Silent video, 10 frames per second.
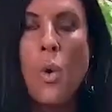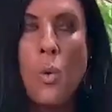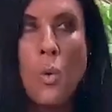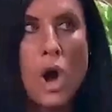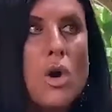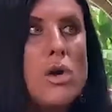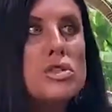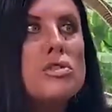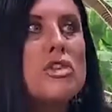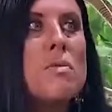what goes
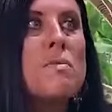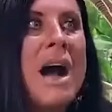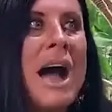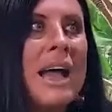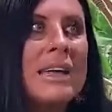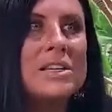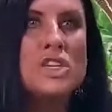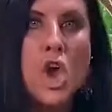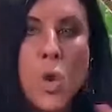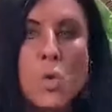through your mind
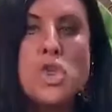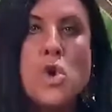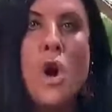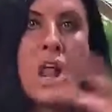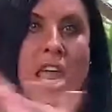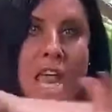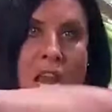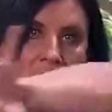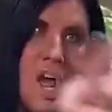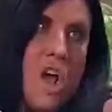when you are
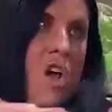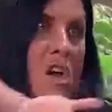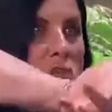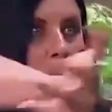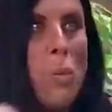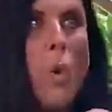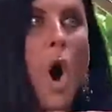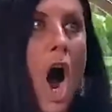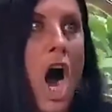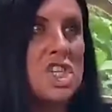in the
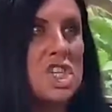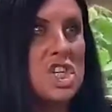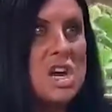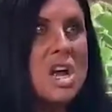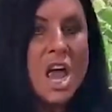wash?